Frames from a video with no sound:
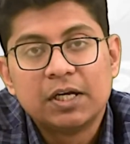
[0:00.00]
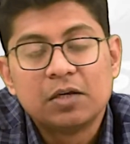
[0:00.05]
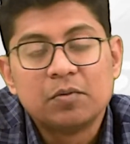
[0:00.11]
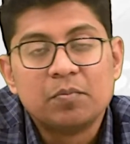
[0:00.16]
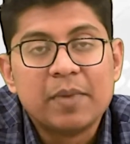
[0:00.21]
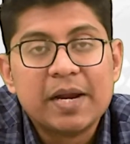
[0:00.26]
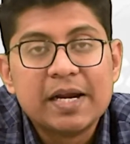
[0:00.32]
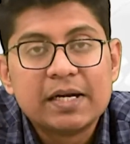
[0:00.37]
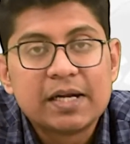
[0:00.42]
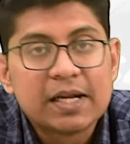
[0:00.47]

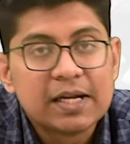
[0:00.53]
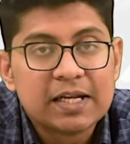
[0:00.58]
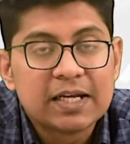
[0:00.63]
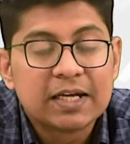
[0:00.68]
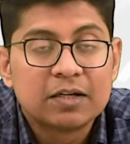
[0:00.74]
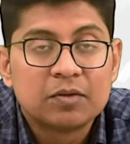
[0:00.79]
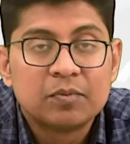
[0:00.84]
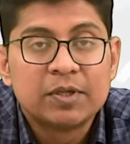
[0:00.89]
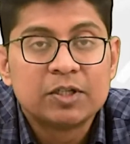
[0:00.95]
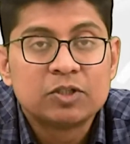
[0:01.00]

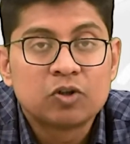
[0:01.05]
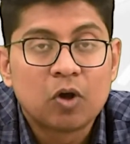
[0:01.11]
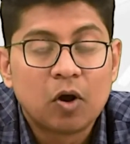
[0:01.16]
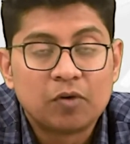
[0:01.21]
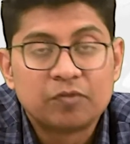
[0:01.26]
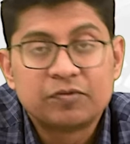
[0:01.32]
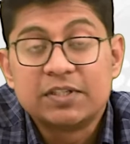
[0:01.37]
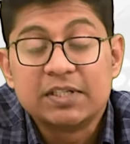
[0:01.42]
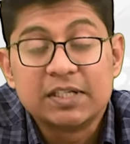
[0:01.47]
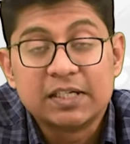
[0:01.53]

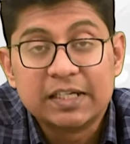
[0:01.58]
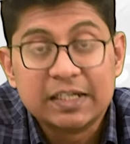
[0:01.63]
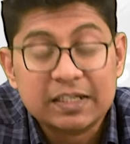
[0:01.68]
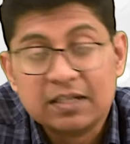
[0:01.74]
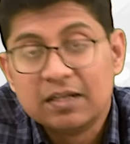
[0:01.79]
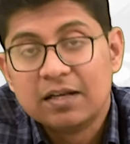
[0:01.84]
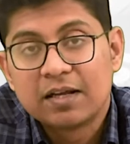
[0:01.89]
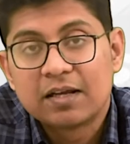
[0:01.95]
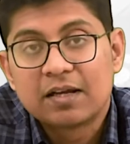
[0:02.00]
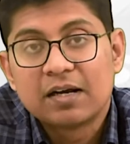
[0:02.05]
of the
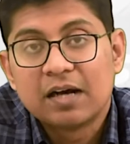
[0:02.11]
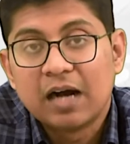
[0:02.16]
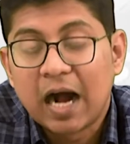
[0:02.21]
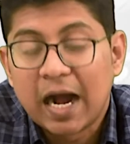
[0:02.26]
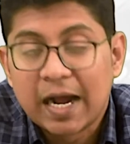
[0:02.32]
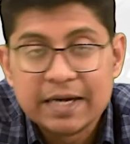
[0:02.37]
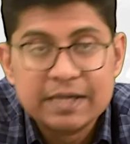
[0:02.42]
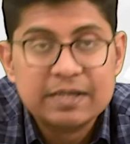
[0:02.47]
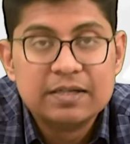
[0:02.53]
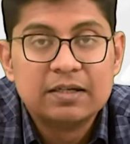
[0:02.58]
idyllic,
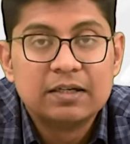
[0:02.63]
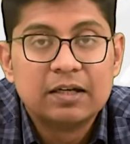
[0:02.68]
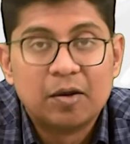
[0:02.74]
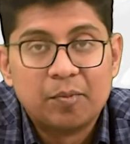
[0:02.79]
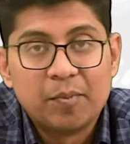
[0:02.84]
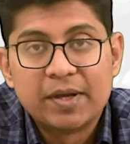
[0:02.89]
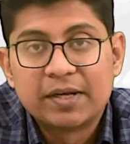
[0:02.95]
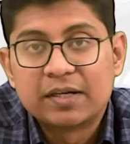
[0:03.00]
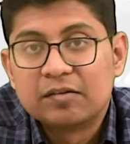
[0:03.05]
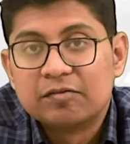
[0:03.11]
ideal
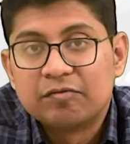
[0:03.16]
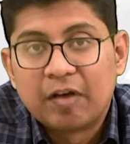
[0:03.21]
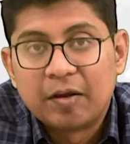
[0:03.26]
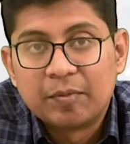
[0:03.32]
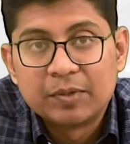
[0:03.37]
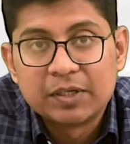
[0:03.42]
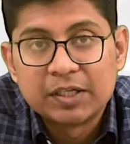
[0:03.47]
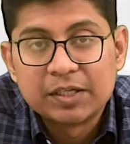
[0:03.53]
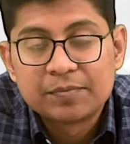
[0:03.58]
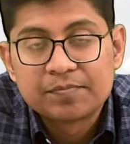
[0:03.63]
American
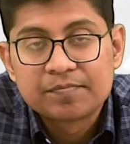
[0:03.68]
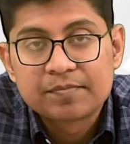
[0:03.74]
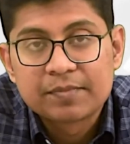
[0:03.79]
family.